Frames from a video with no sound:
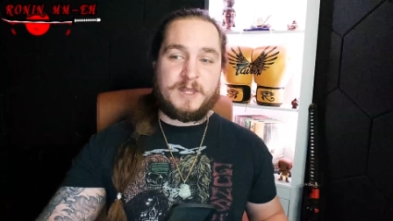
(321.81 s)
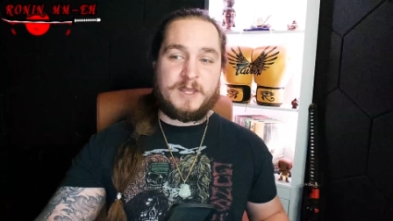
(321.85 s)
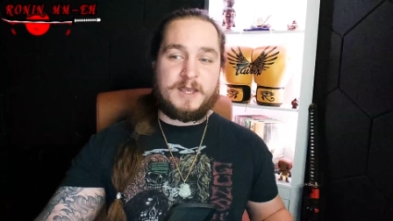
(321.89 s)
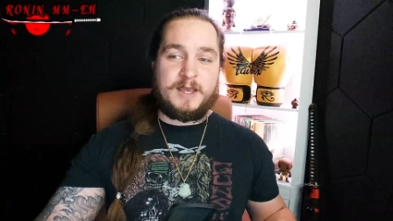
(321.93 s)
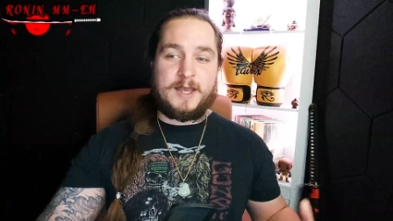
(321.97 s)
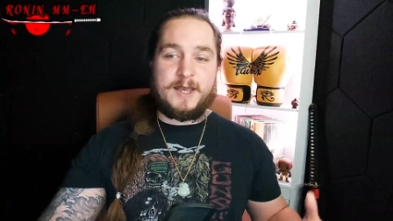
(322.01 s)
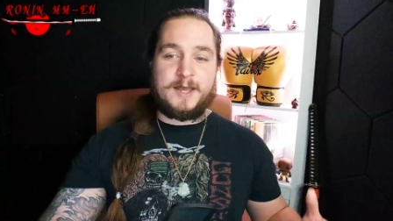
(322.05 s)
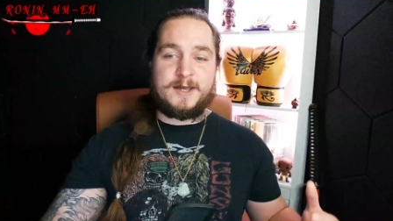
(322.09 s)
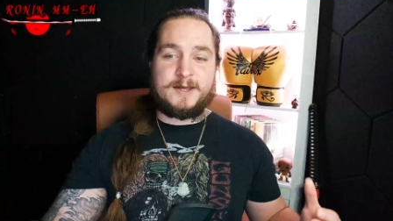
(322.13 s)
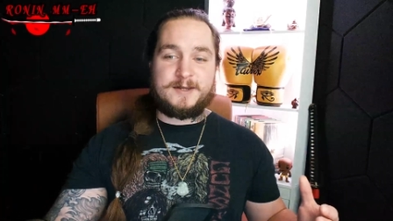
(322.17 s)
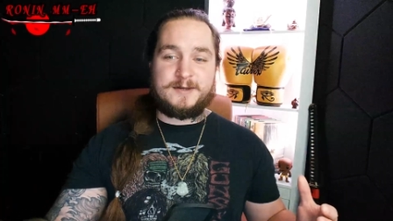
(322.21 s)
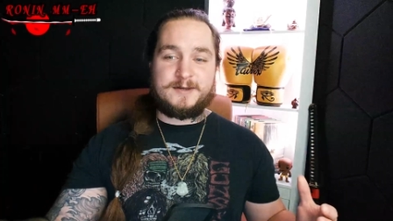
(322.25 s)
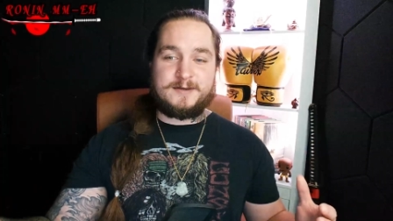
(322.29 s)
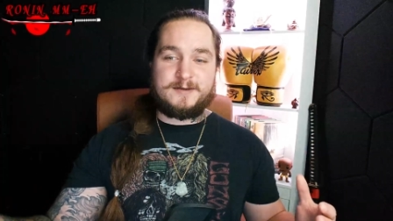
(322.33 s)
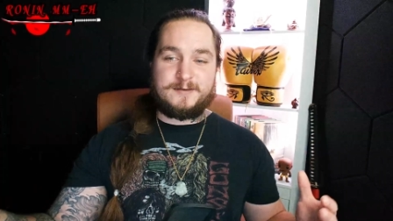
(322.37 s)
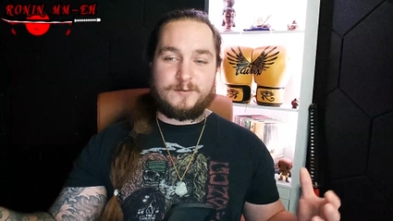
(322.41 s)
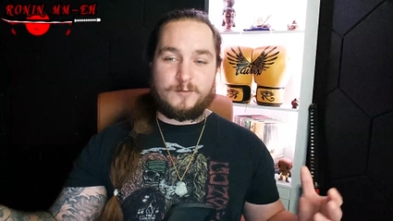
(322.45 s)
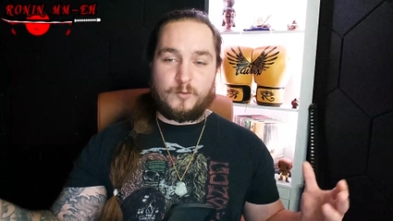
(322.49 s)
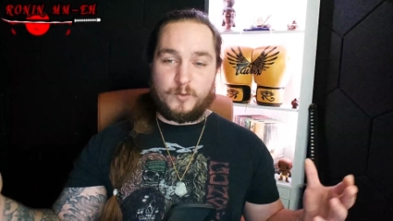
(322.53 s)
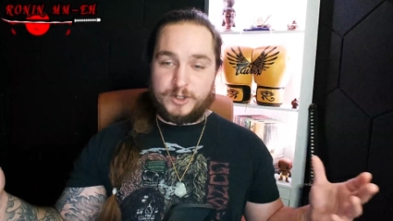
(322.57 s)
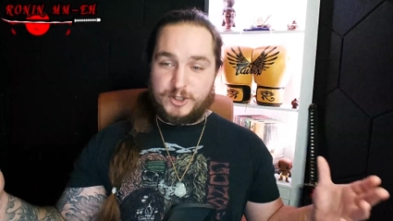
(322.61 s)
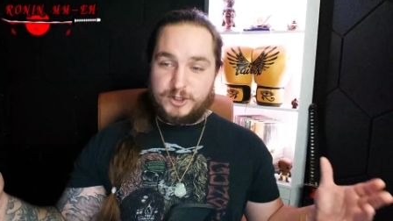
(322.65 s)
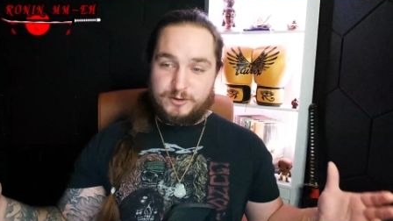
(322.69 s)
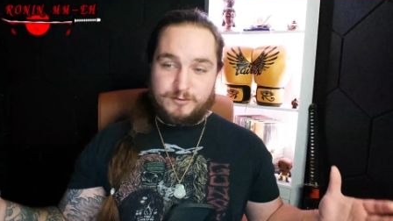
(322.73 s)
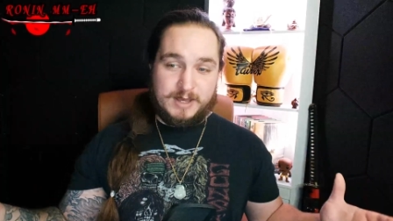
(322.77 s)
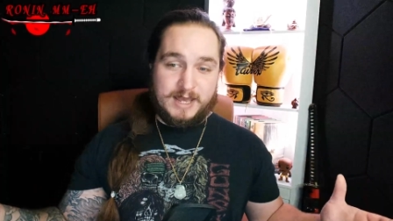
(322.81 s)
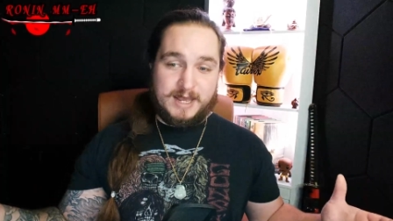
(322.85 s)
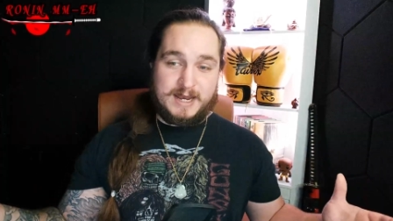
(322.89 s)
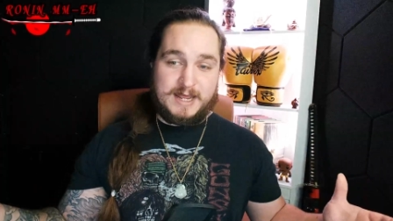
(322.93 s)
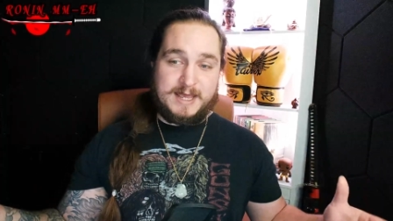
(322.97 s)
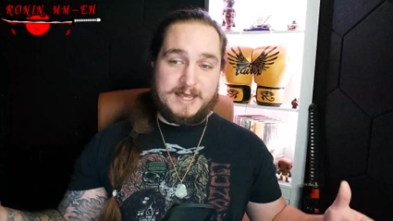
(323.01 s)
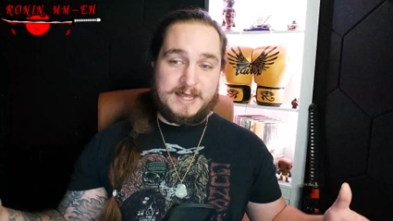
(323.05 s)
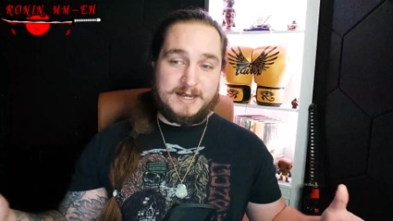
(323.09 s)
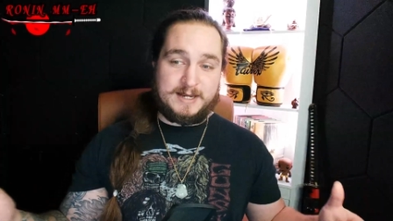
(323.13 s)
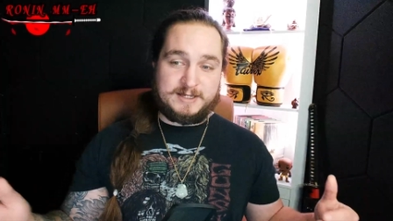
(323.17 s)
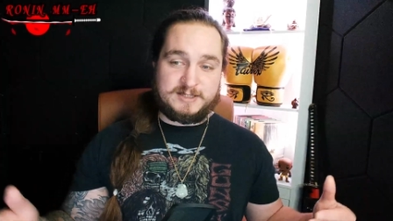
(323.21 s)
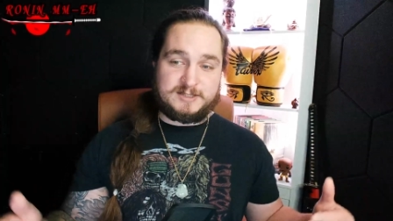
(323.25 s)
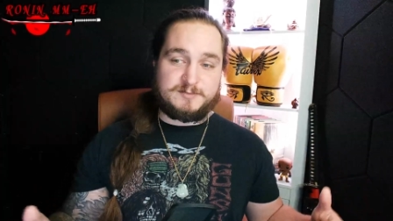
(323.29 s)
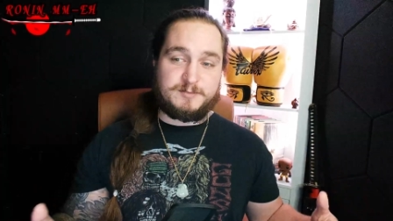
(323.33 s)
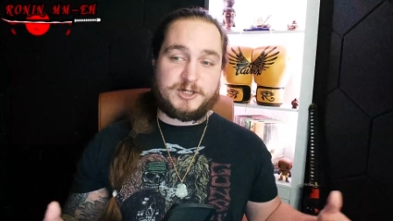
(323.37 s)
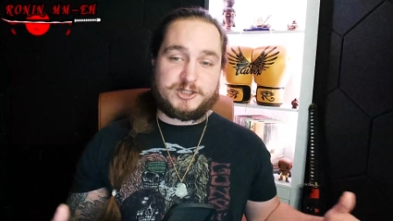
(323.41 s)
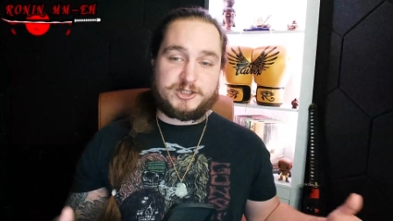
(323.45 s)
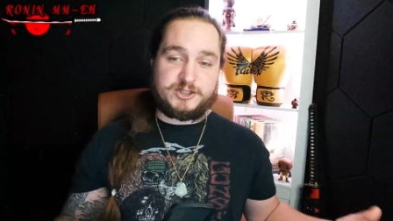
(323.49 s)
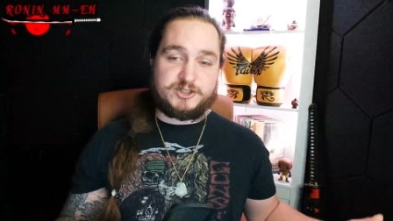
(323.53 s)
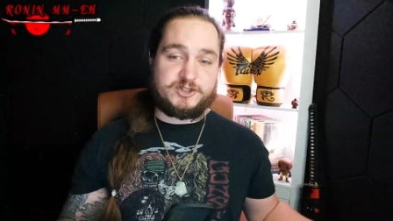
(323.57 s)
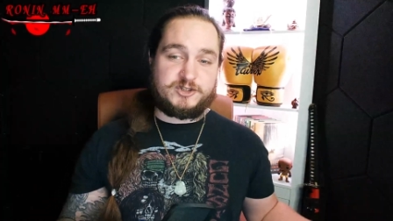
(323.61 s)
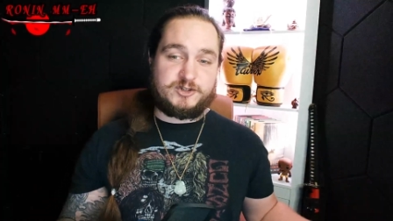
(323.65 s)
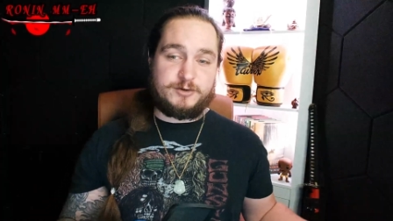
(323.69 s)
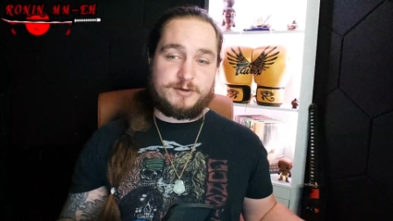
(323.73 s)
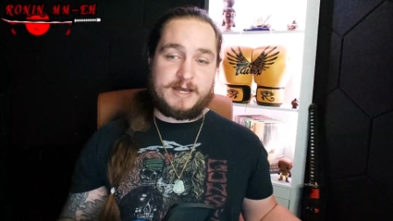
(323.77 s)
And when you get hit as much
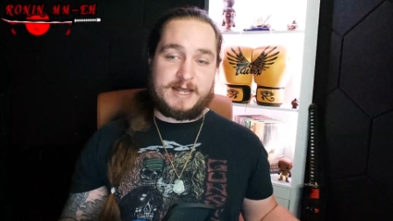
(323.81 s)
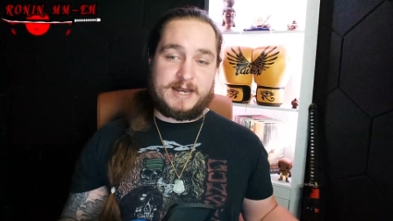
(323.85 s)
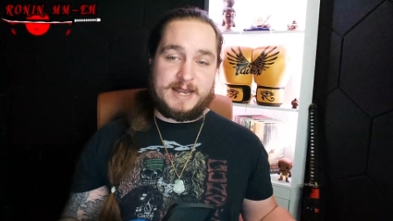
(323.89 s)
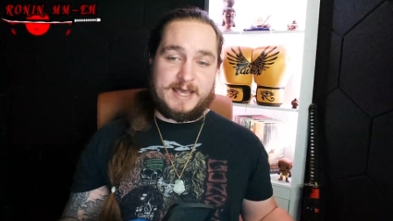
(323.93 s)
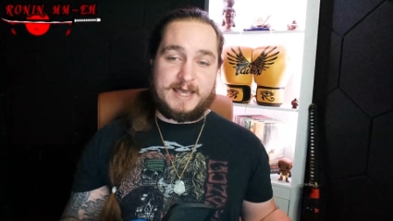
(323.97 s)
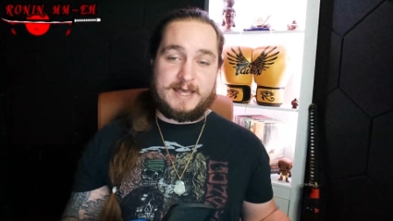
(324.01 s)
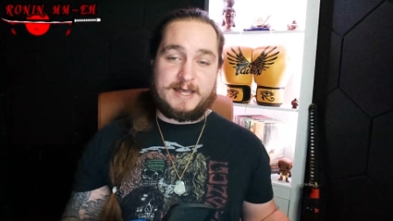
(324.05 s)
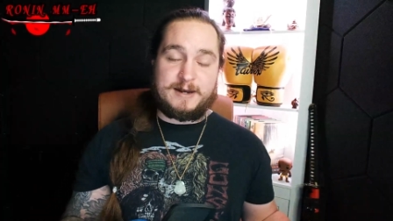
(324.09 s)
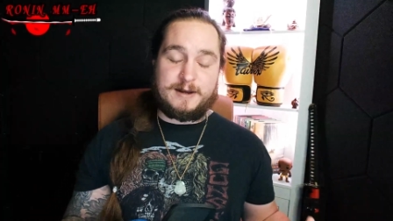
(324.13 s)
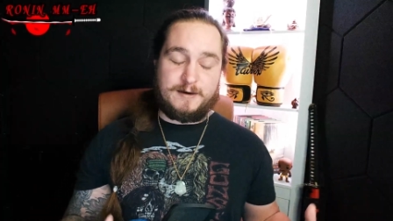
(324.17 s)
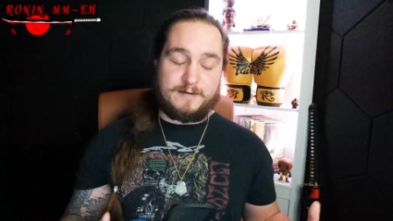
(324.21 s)
as you get hit,